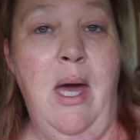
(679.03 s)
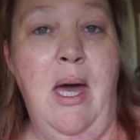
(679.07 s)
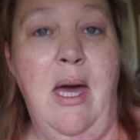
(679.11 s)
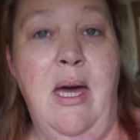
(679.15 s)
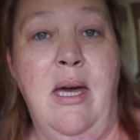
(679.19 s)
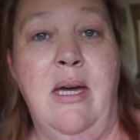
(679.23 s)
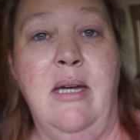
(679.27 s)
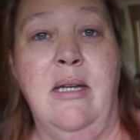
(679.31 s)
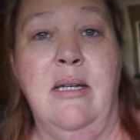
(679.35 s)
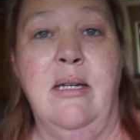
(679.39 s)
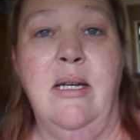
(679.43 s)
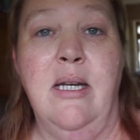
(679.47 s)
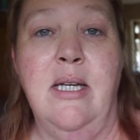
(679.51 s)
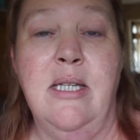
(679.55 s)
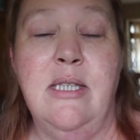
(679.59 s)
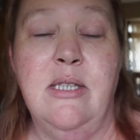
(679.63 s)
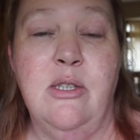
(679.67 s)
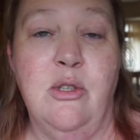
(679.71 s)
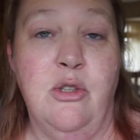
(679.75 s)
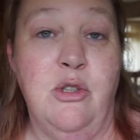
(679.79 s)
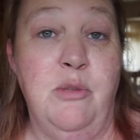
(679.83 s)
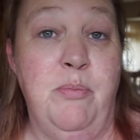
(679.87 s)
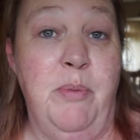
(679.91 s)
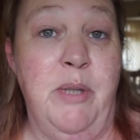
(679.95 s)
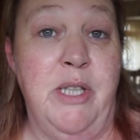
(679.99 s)
And it's
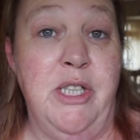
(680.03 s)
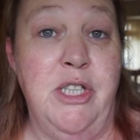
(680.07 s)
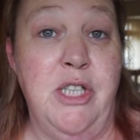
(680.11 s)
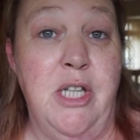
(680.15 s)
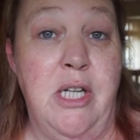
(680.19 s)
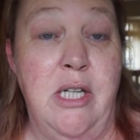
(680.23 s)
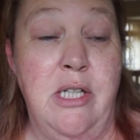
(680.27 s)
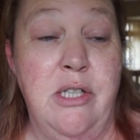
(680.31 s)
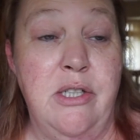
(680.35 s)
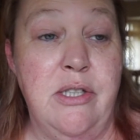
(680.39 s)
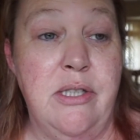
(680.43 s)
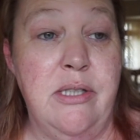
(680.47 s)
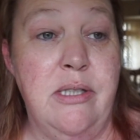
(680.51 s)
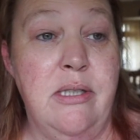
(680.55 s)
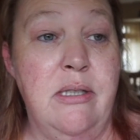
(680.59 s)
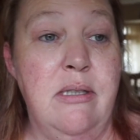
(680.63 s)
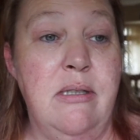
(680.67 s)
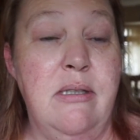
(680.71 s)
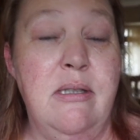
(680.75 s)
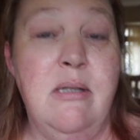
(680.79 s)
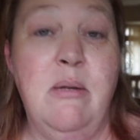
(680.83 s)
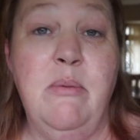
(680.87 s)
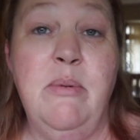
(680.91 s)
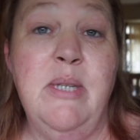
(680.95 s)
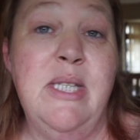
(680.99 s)
such big changes,
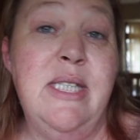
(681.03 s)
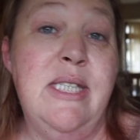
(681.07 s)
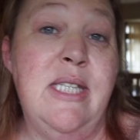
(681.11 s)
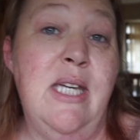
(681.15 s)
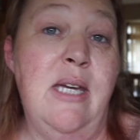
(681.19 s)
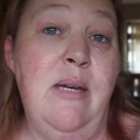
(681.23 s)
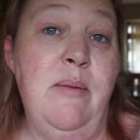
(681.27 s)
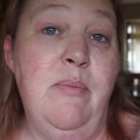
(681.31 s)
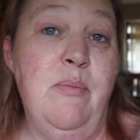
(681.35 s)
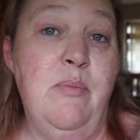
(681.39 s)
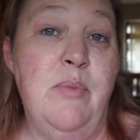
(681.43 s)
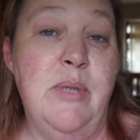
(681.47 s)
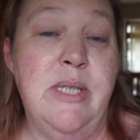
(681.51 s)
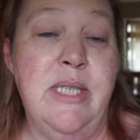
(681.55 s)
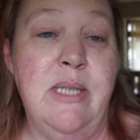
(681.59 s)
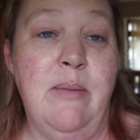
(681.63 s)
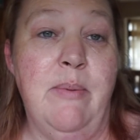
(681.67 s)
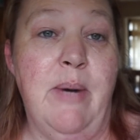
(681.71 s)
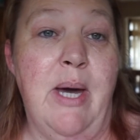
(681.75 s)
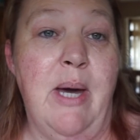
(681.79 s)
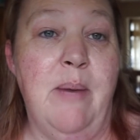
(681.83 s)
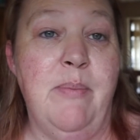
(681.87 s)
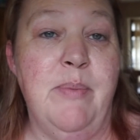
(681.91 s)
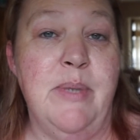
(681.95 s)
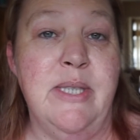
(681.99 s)
so we'll see what
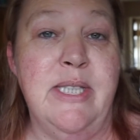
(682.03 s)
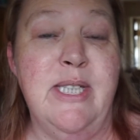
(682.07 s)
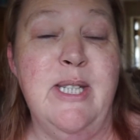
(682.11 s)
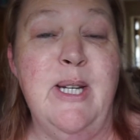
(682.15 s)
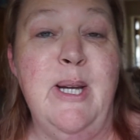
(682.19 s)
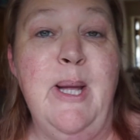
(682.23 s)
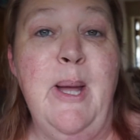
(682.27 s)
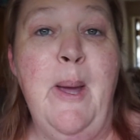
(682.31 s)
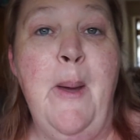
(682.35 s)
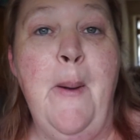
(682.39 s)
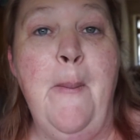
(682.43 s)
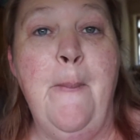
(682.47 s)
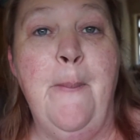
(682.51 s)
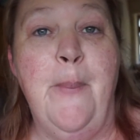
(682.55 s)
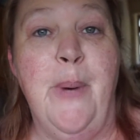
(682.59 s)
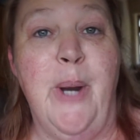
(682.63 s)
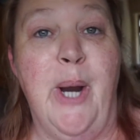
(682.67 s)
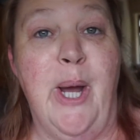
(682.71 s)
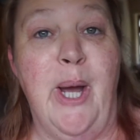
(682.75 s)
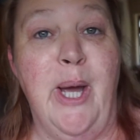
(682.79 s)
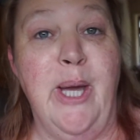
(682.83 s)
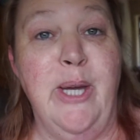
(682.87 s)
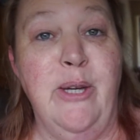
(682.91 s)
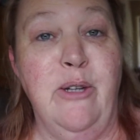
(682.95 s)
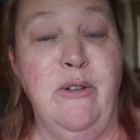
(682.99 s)
happens. But
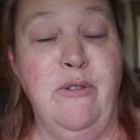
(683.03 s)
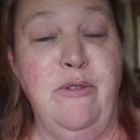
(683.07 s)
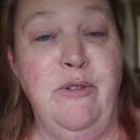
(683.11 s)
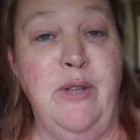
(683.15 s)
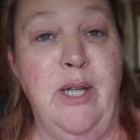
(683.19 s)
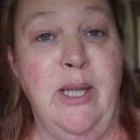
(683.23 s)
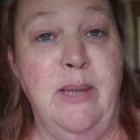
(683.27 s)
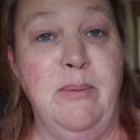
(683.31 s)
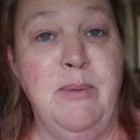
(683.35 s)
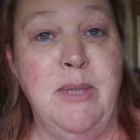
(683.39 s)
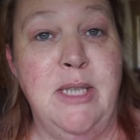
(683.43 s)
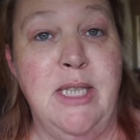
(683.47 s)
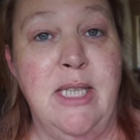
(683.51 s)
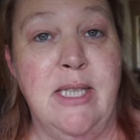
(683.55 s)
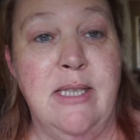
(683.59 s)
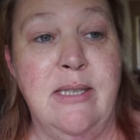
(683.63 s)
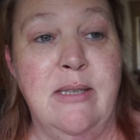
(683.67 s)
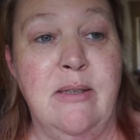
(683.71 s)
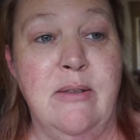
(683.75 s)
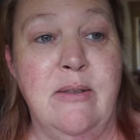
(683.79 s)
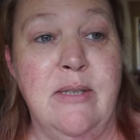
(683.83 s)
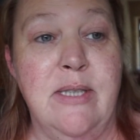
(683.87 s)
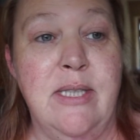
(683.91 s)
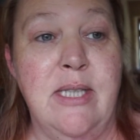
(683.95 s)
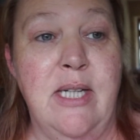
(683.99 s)
I'm going to fly up to
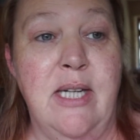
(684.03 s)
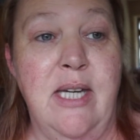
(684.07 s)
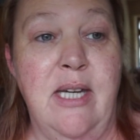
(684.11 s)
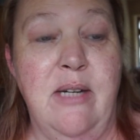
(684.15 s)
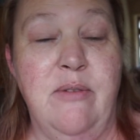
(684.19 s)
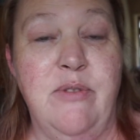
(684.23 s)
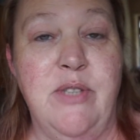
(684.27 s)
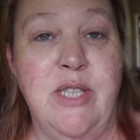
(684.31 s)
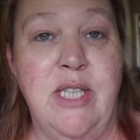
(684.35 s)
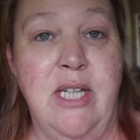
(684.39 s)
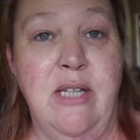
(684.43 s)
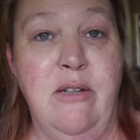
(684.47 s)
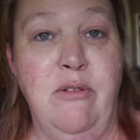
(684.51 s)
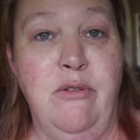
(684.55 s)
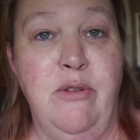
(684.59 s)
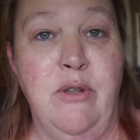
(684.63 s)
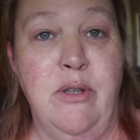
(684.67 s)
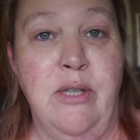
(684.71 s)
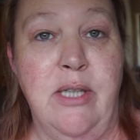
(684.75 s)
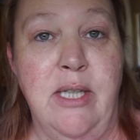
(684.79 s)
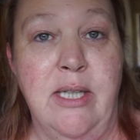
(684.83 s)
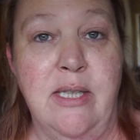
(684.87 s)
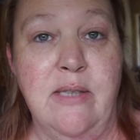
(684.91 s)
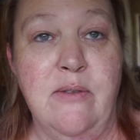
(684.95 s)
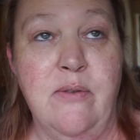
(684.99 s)
Tesco's. I have to get a few
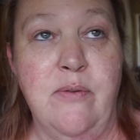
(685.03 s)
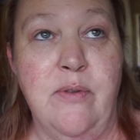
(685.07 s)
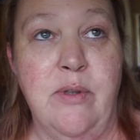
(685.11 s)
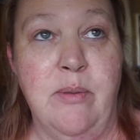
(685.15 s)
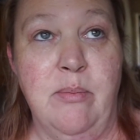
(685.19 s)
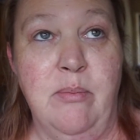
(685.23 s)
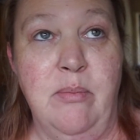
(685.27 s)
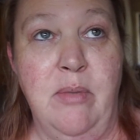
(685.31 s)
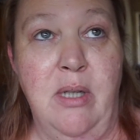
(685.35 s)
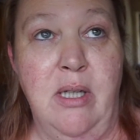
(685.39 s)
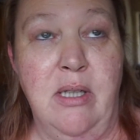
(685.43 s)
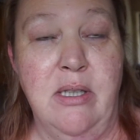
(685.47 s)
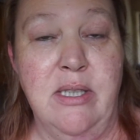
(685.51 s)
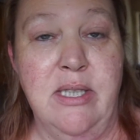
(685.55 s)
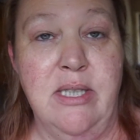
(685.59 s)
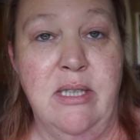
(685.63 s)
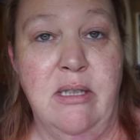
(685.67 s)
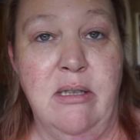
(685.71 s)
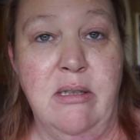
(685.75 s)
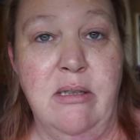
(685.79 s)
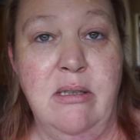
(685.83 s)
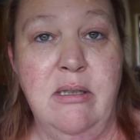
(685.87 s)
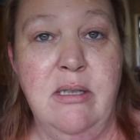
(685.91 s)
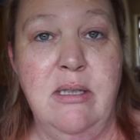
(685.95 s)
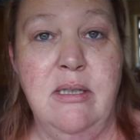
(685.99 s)
things for them, long
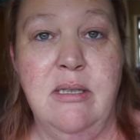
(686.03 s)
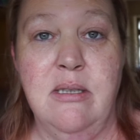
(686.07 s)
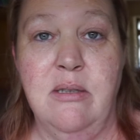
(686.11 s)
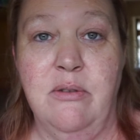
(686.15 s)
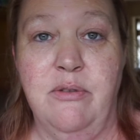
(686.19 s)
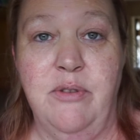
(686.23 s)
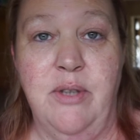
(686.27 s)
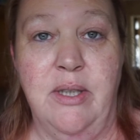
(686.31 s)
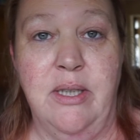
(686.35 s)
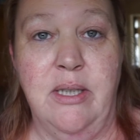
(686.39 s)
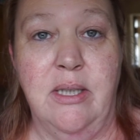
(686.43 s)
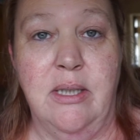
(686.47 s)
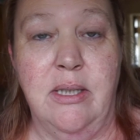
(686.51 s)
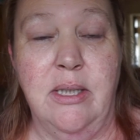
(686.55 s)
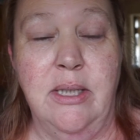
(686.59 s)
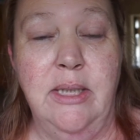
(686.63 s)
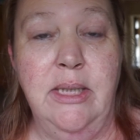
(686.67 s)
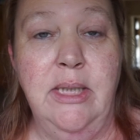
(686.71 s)
socks, stuff like that.